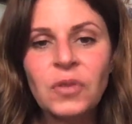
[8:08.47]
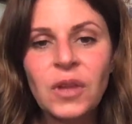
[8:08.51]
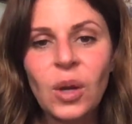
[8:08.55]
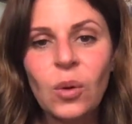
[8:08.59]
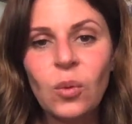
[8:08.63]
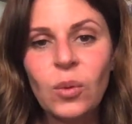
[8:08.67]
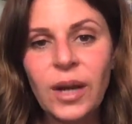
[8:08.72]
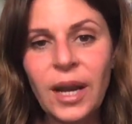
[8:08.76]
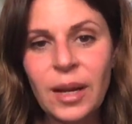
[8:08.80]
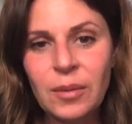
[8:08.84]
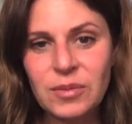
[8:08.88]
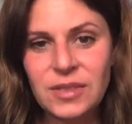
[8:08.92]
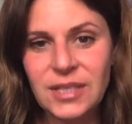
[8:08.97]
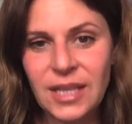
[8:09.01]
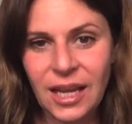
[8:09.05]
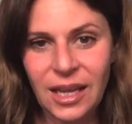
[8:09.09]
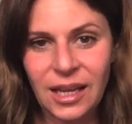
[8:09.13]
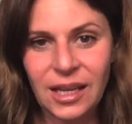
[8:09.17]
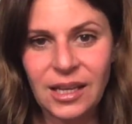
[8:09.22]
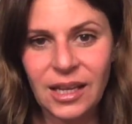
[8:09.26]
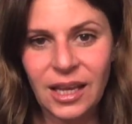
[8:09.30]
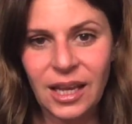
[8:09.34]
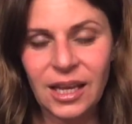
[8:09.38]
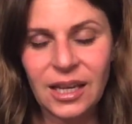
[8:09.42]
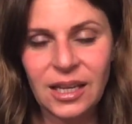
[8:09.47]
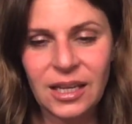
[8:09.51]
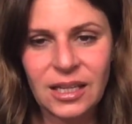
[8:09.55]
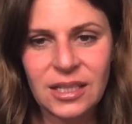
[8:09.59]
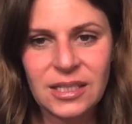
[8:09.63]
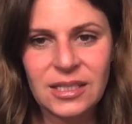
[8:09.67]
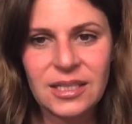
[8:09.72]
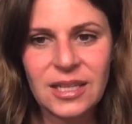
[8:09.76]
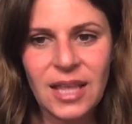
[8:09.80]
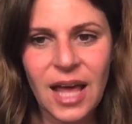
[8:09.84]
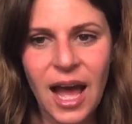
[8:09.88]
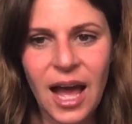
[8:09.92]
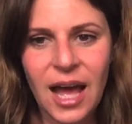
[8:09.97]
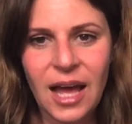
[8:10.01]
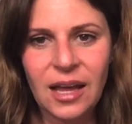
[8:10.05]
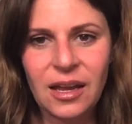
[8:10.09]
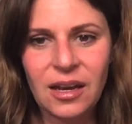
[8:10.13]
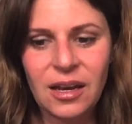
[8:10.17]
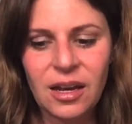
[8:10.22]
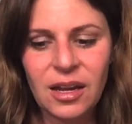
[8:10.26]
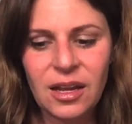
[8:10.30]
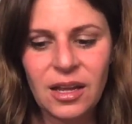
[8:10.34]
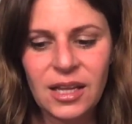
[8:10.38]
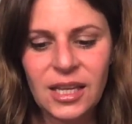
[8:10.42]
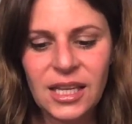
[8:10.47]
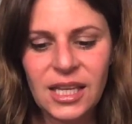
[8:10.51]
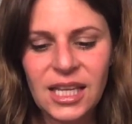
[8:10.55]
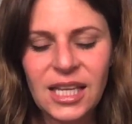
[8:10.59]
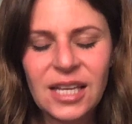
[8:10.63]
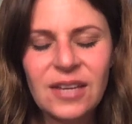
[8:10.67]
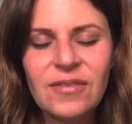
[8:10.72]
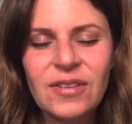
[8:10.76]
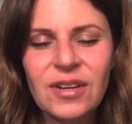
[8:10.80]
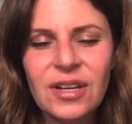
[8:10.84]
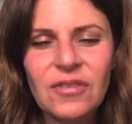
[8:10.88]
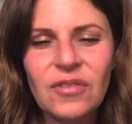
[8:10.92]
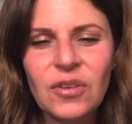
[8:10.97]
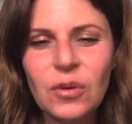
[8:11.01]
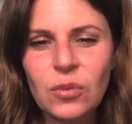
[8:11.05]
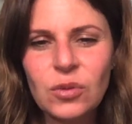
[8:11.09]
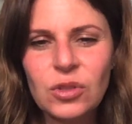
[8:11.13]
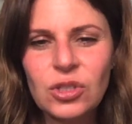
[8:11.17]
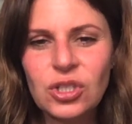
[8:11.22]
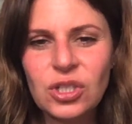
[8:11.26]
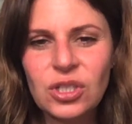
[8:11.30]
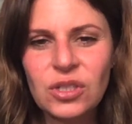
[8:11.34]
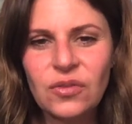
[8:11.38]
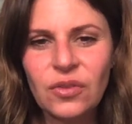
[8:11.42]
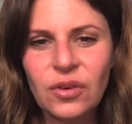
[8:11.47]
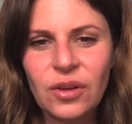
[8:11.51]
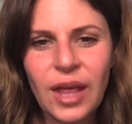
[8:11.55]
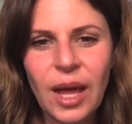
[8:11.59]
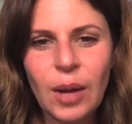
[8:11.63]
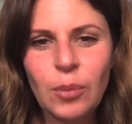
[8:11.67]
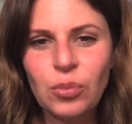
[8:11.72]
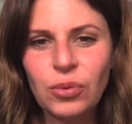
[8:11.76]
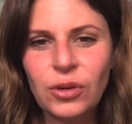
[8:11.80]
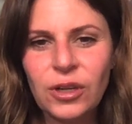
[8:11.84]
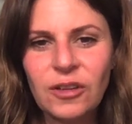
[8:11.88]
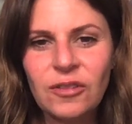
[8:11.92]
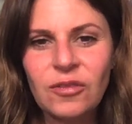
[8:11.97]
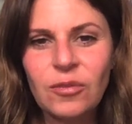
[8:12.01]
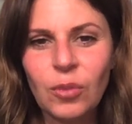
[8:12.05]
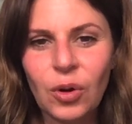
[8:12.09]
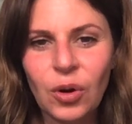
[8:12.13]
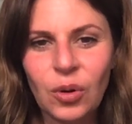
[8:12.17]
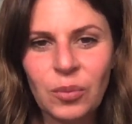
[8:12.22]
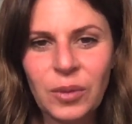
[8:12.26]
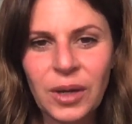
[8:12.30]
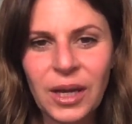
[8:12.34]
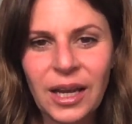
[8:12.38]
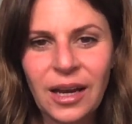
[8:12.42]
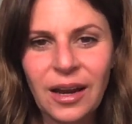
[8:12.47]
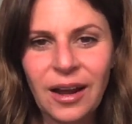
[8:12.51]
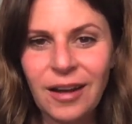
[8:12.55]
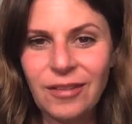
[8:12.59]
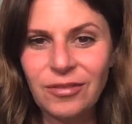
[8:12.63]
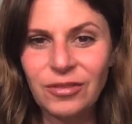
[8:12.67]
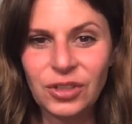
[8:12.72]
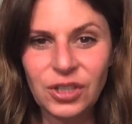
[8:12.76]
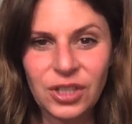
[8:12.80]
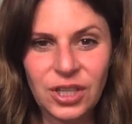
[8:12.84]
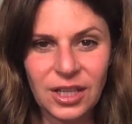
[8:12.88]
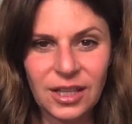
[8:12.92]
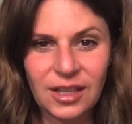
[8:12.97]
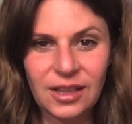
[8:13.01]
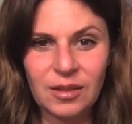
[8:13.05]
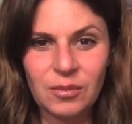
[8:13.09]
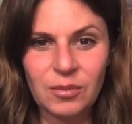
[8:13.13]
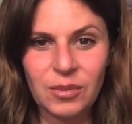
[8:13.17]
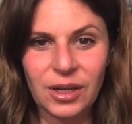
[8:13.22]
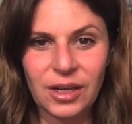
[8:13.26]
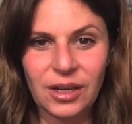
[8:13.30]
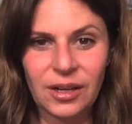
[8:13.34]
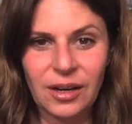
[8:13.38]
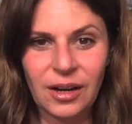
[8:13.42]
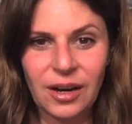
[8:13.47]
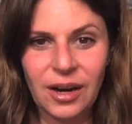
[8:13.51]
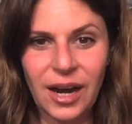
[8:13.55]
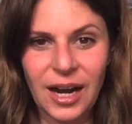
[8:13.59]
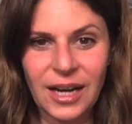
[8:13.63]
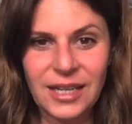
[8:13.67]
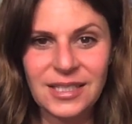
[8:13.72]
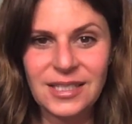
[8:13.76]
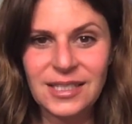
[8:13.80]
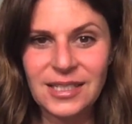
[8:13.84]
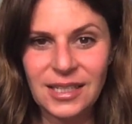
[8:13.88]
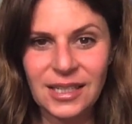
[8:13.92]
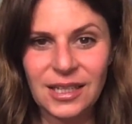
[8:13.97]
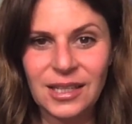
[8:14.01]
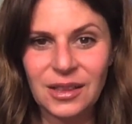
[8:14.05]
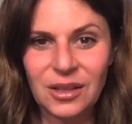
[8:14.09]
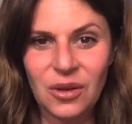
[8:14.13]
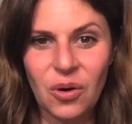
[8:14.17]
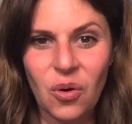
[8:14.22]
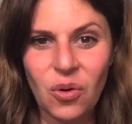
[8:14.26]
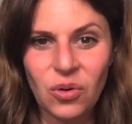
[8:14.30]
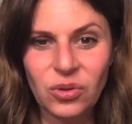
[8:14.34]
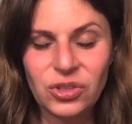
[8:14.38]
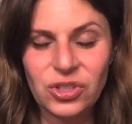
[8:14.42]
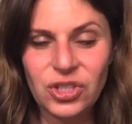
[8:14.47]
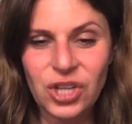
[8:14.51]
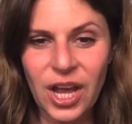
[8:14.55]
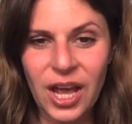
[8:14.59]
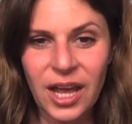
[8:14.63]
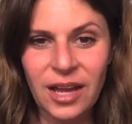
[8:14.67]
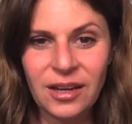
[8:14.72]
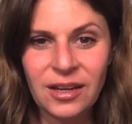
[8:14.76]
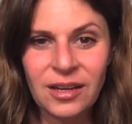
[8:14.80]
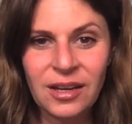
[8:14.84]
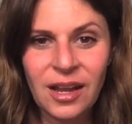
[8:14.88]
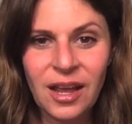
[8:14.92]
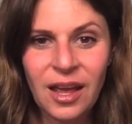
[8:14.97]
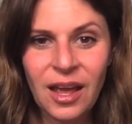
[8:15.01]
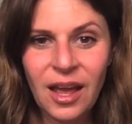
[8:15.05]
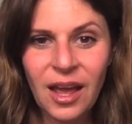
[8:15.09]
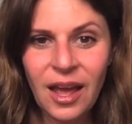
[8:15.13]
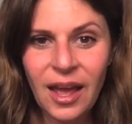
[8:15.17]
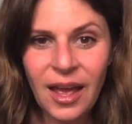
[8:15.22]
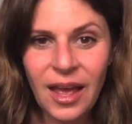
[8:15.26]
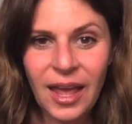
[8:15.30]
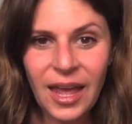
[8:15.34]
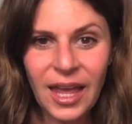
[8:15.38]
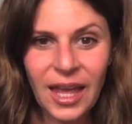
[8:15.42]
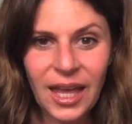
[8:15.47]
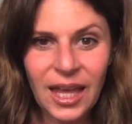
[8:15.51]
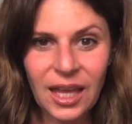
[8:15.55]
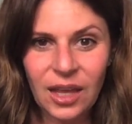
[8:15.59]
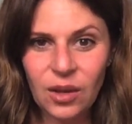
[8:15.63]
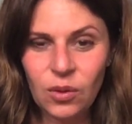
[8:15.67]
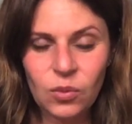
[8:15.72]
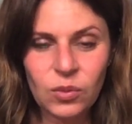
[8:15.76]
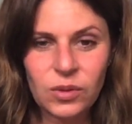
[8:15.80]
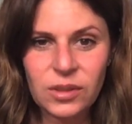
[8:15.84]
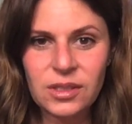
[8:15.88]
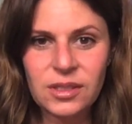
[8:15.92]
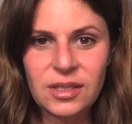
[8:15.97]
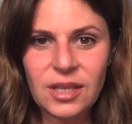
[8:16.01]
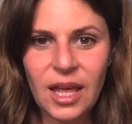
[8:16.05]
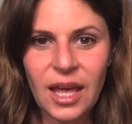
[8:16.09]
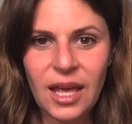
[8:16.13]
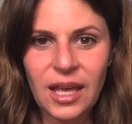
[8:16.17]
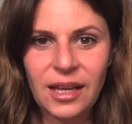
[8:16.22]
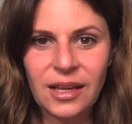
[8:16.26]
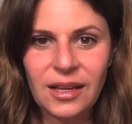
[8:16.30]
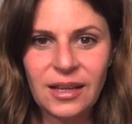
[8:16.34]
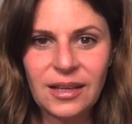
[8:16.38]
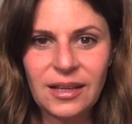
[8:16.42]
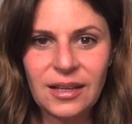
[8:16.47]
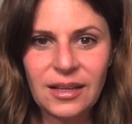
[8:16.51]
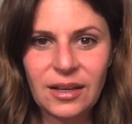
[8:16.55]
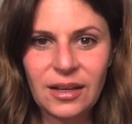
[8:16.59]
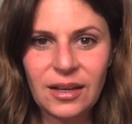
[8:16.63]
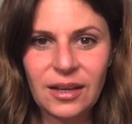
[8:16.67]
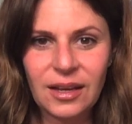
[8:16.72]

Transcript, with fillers: What I'm saying is that even if it was just for that brief moment of looking in the mirror and seeing the old Jen, it was like